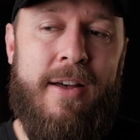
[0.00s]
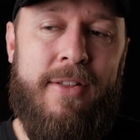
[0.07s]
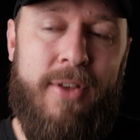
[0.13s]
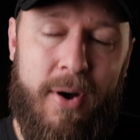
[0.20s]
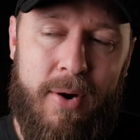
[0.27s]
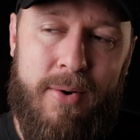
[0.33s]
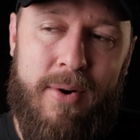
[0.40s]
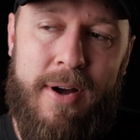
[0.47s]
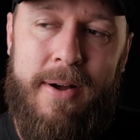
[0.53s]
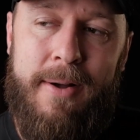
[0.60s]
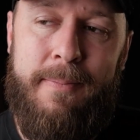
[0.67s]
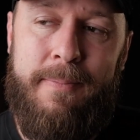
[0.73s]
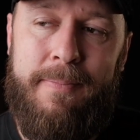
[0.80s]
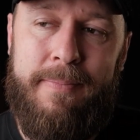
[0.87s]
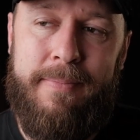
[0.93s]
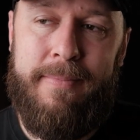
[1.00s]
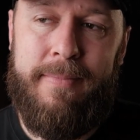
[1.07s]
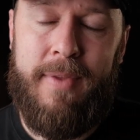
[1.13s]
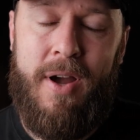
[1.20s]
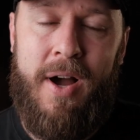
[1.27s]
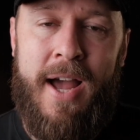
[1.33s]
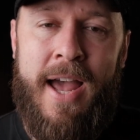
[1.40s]
Though,
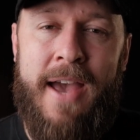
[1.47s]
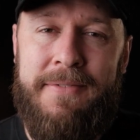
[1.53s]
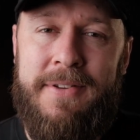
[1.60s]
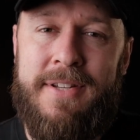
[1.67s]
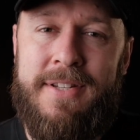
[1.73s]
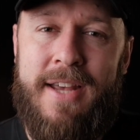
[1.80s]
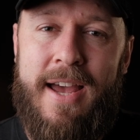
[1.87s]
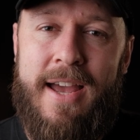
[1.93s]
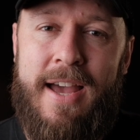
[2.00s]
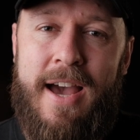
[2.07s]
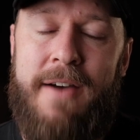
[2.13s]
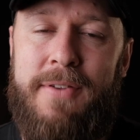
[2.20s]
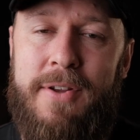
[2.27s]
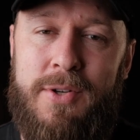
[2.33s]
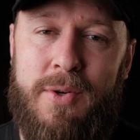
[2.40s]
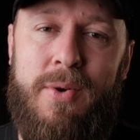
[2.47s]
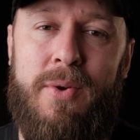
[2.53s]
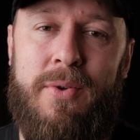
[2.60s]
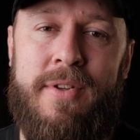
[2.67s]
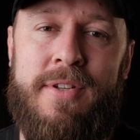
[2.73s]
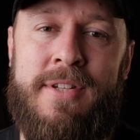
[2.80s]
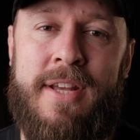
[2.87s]
I have to say, after doing
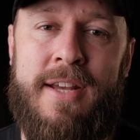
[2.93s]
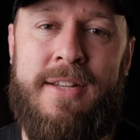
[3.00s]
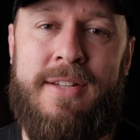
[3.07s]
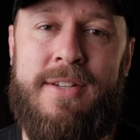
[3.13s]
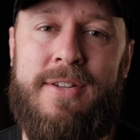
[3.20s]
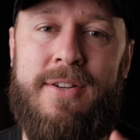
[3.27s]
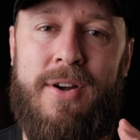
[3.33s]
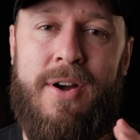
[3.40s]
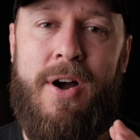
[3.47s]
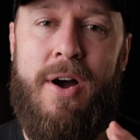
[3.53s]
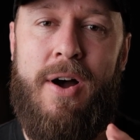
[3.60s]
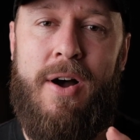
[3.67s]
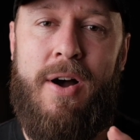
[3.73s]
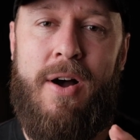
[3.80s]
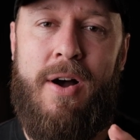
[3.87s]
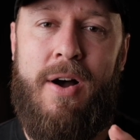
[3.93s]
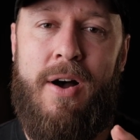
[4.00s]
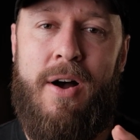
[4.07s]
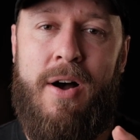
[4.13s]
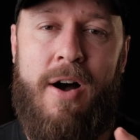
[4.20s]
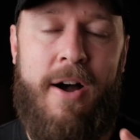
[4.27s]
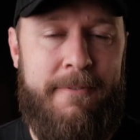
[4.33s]
all these tests,
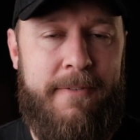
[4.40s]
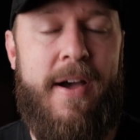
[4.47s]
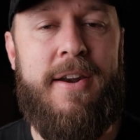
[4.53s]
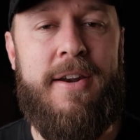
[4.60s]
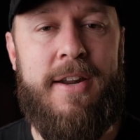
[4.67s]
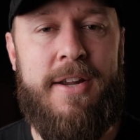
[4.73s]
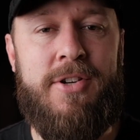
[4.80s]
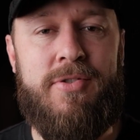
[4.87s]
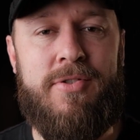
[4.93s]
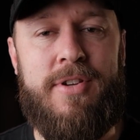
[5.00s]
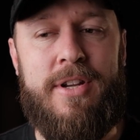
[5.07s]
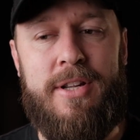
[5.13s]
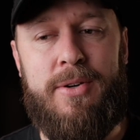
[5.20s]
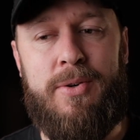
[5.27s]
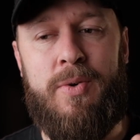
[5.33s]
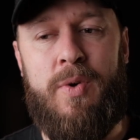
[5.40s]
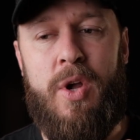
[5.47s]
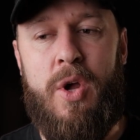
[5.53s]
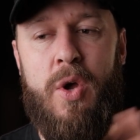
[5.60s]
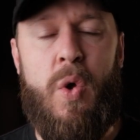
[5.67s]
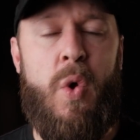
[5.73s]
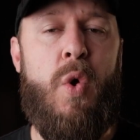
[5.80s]
I found an interesting little
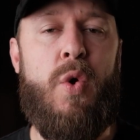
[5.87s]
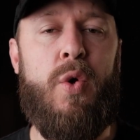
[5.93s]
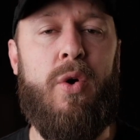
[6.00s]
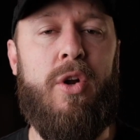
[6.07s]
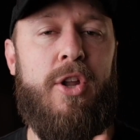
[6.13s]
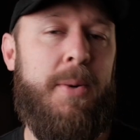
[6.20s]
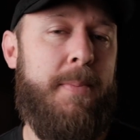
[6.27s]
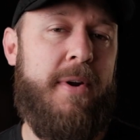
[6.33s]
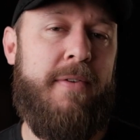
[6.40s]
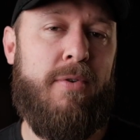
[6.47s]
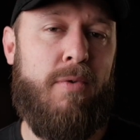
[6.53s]
hurdle, a little bit of a